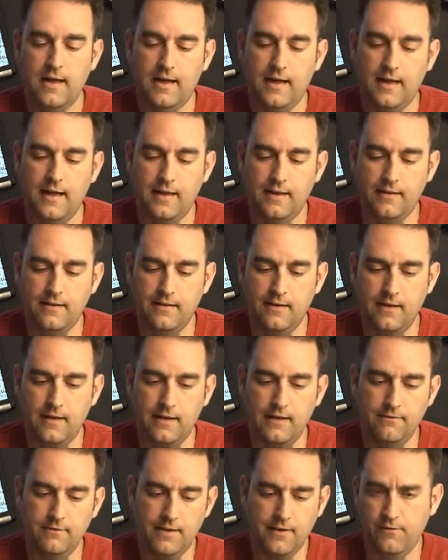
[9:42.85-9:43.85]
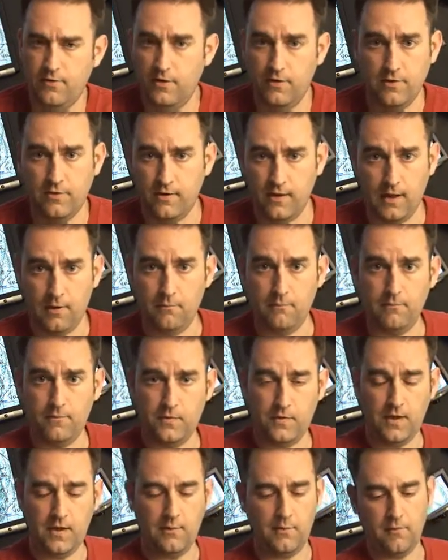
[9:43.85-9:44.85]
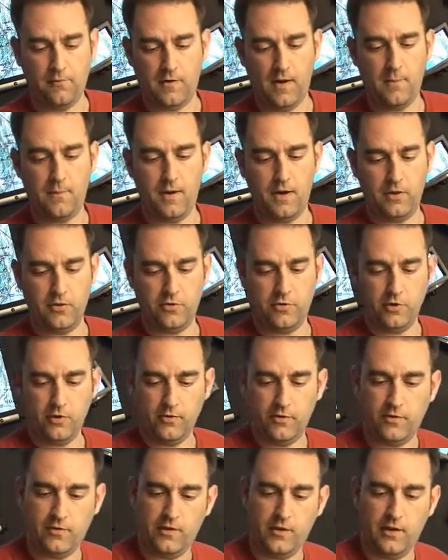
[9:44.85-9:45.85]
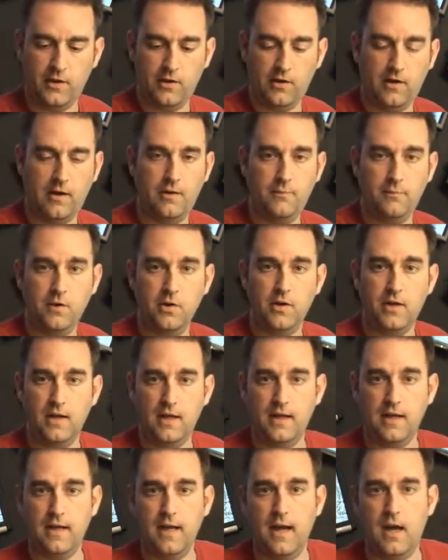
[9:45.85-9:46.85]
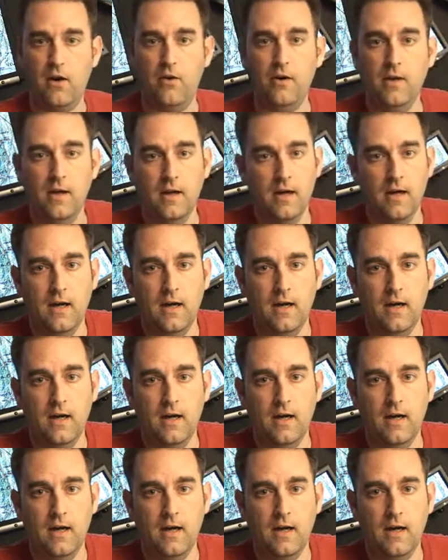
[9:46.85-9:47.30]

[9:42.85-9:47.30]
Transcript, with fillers: and uh, give you the same, same if not better service than um, you're getting now.